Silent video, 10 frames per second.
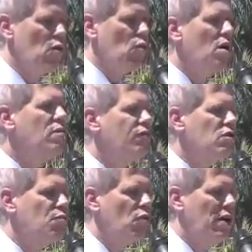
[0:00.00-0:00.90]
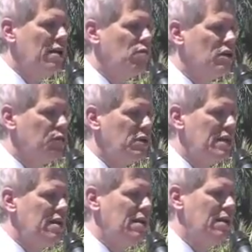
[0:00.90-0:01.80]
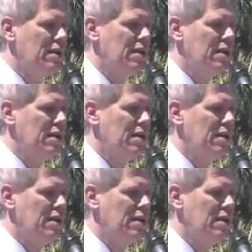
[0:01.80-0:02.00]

one viewpoint was being